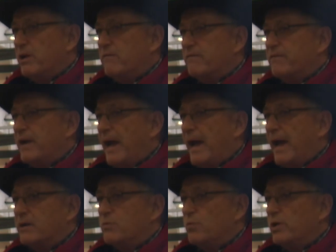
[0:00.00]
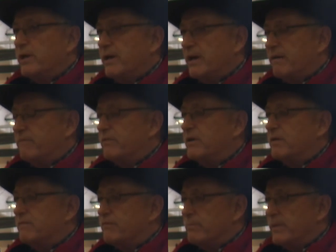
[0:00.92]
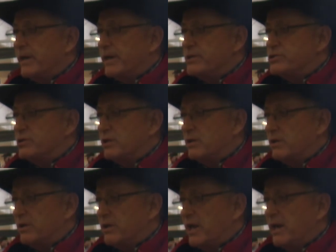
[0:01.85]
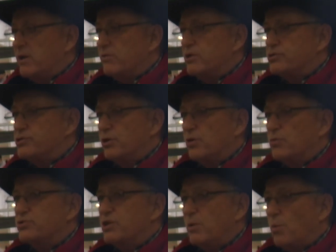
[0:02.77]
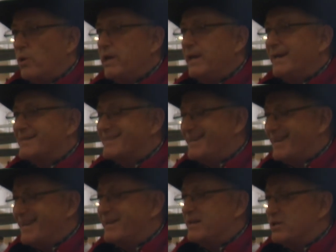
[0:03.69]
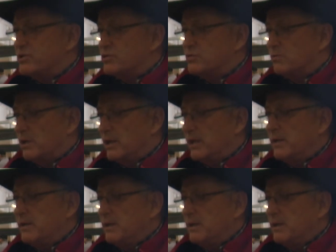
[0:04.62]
in fact, we have the information and the data that shows that we as an industry